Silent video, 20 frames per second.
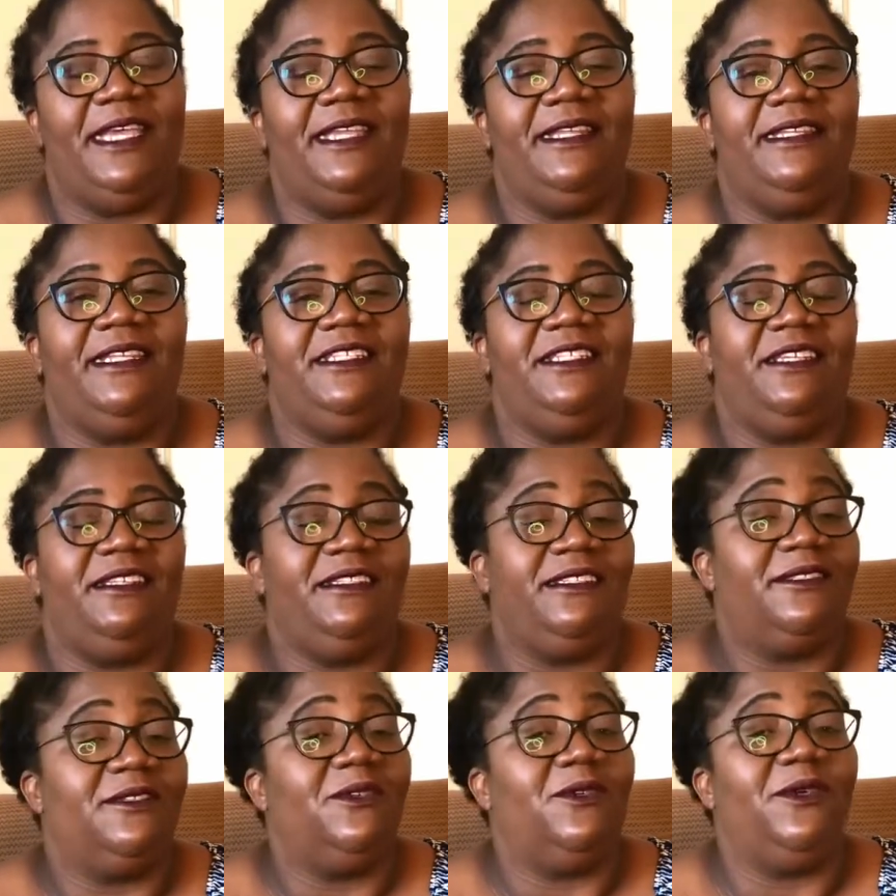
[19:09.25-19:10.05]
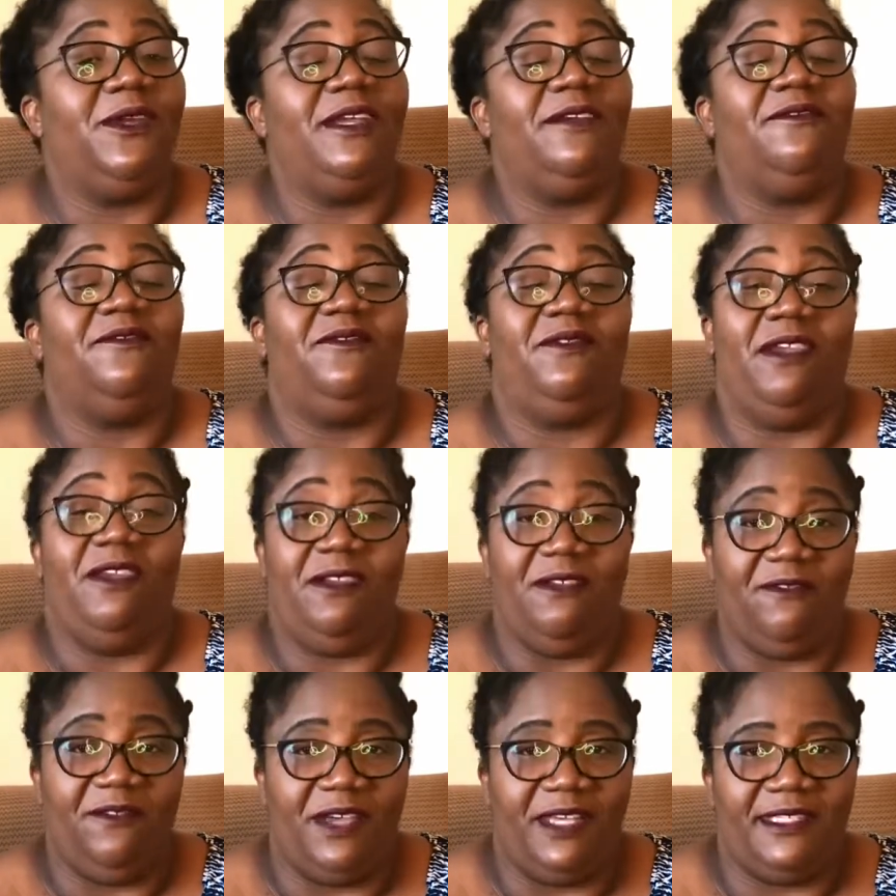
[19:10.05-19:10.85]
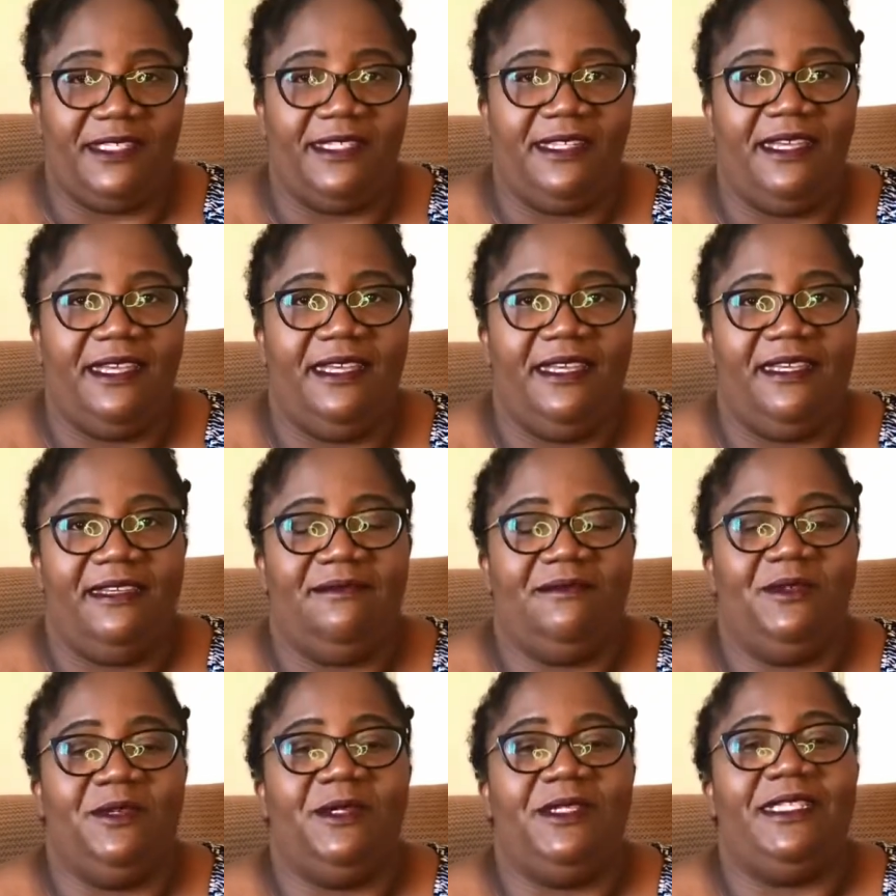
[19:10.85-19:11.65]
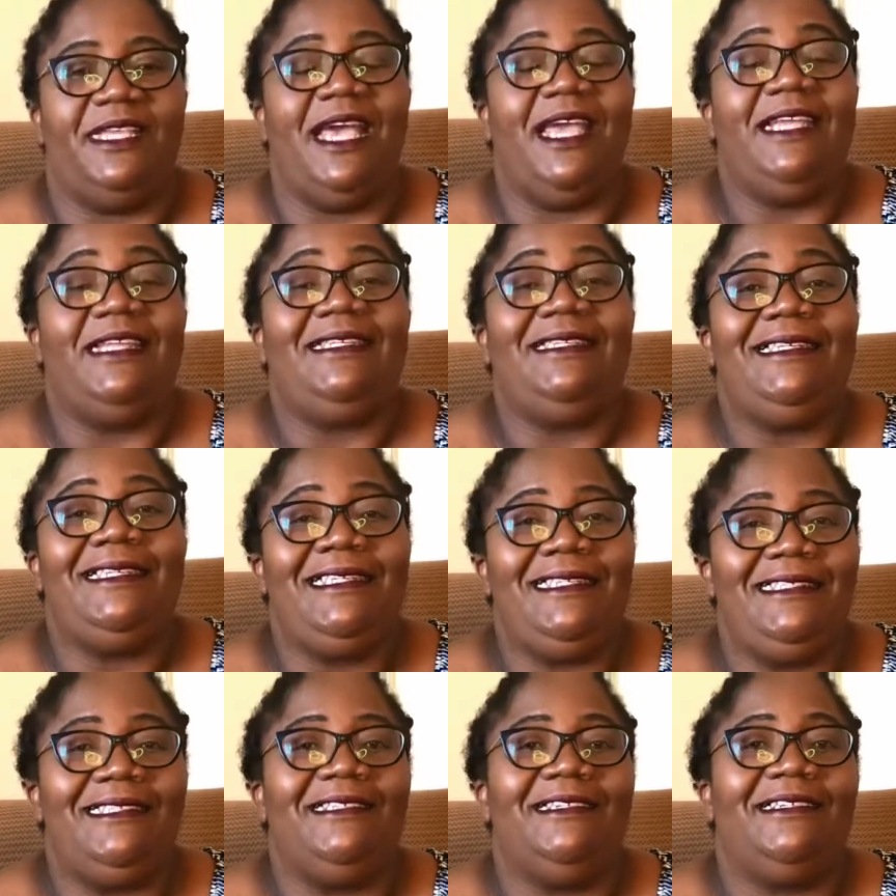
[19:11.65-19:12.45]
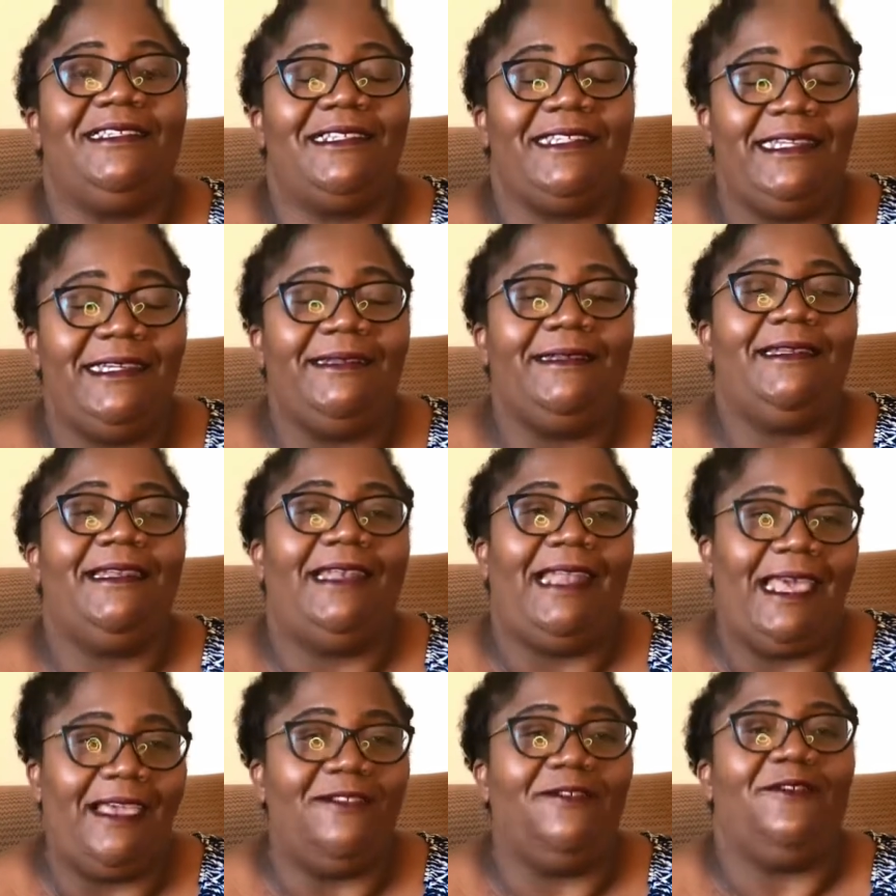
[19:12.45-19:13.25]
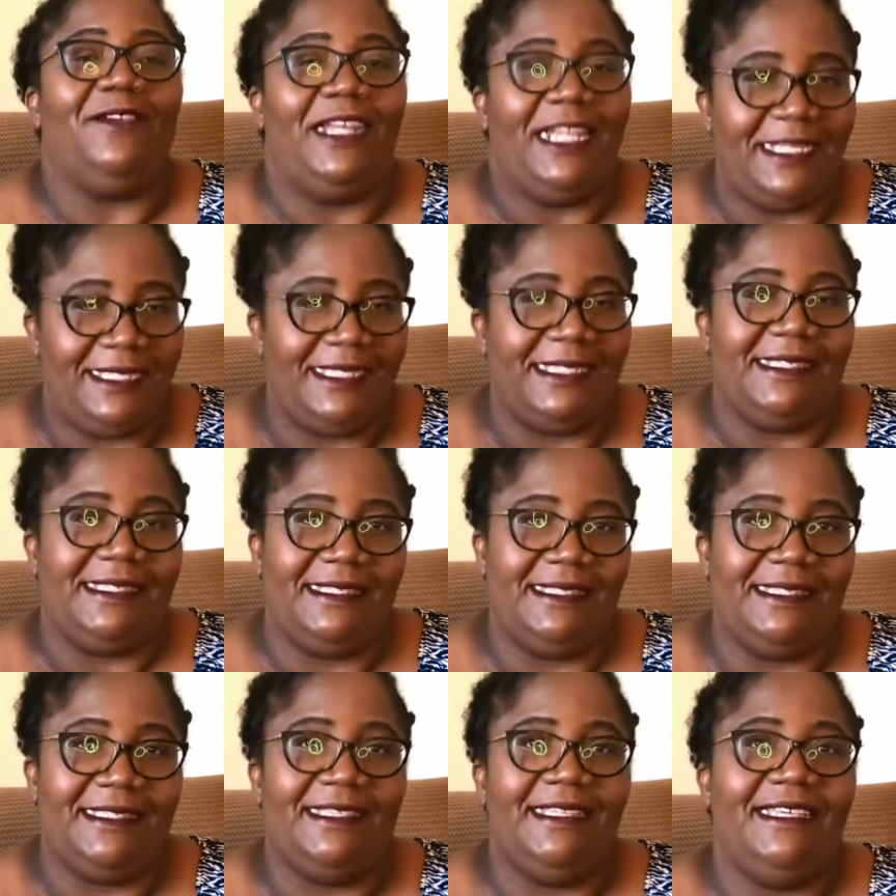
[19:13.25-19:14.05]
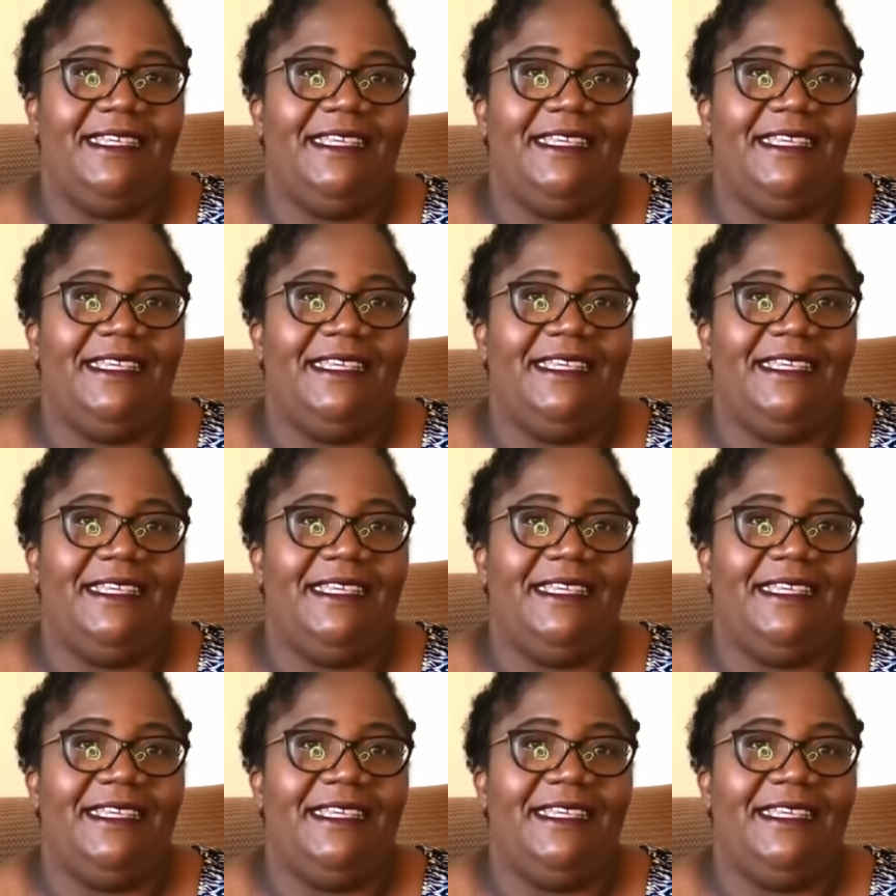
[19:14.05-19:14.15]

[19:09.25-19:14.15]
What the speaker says: And the church is growing very fast because I teach real life lessons,